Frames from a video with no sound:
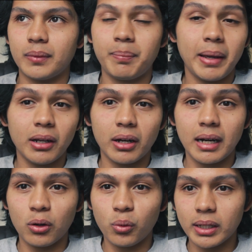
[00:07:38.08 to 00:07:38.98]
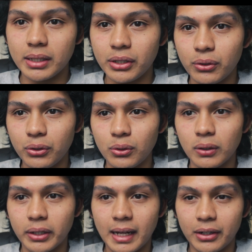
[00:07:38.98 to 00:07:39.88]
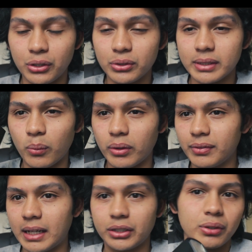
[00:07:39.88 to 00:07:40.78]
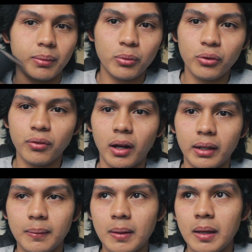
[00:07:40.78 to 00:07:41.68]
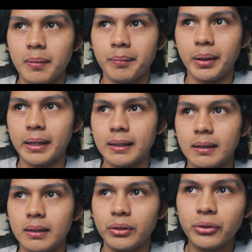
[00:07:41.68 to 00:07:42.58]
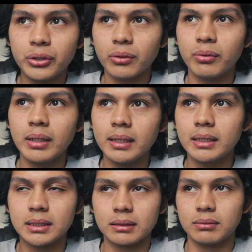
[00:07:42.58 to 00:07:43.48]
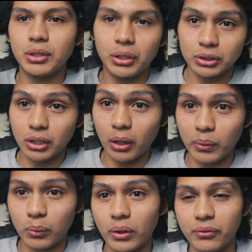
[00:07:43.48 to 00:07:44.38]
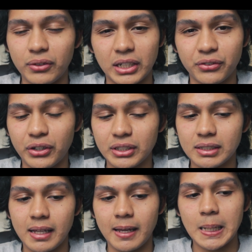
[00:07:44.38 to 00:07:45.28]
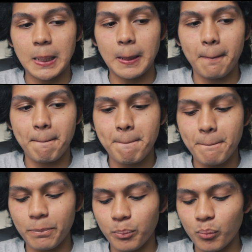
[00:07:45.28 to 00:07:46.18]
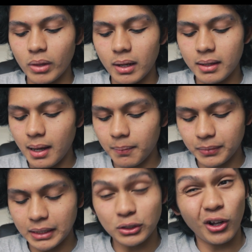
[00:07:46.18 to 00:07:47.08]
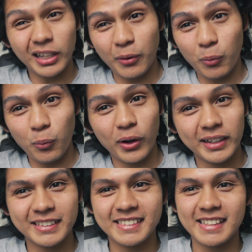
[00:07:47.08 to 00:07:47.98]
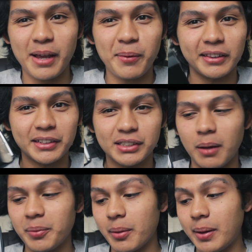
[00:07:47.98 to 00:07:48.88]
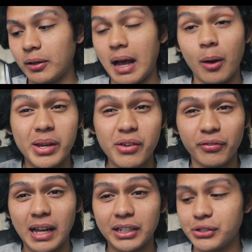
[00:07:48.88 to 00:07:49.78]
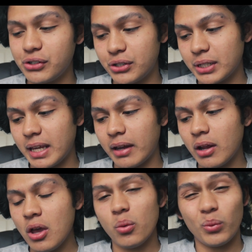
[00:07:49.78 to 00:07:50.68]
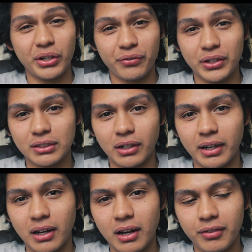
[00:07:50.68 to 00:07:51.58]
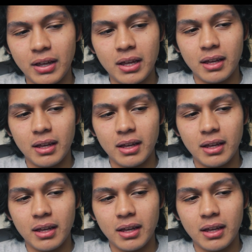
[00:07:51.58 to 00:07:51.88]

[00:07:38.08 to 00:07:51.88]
depending on how quickly you learn how to use that one flash, you can move on, but you should really just start with one flash first. And yeah, that's all I wanted to say about this topic, about how many flashes you should get when you're first starting off.